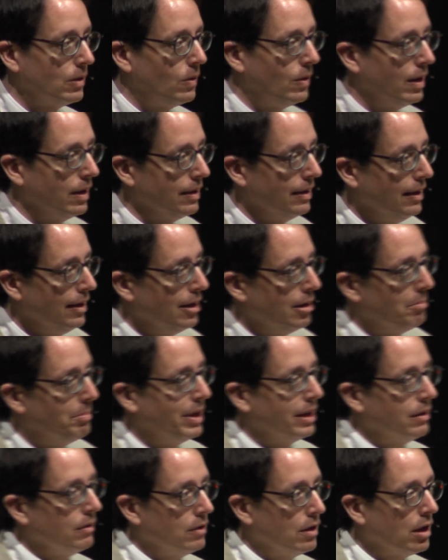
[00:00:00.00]
so on,
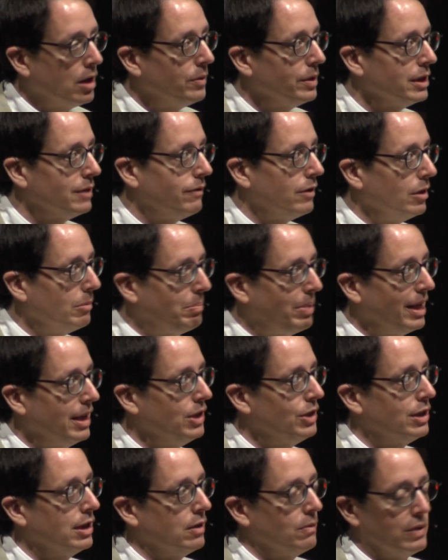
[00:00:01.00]
but they're not always very
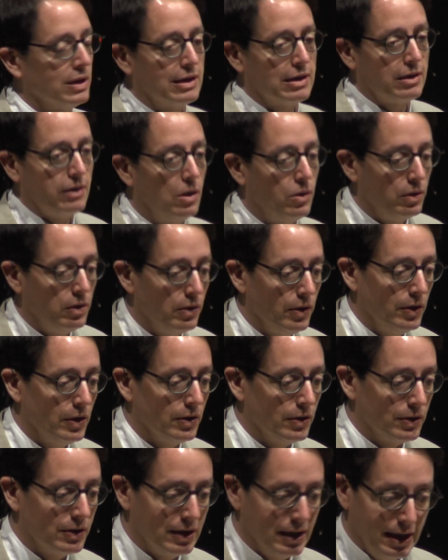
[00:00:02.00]
patient with slow
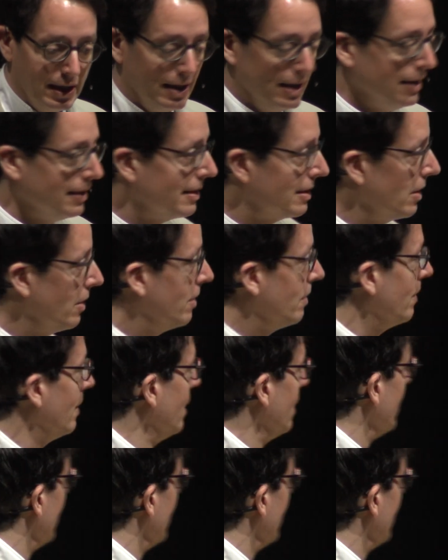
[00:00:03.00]
learners. So